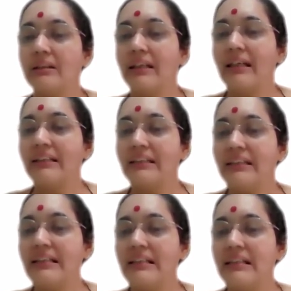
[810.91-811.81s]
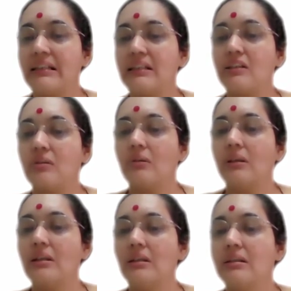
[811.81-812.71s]
and east is
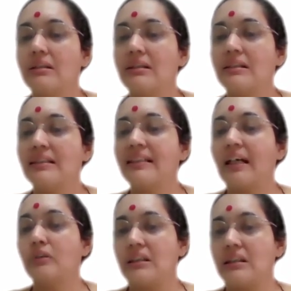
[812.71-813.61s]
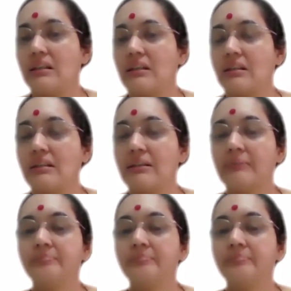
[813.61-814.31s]
called southeast.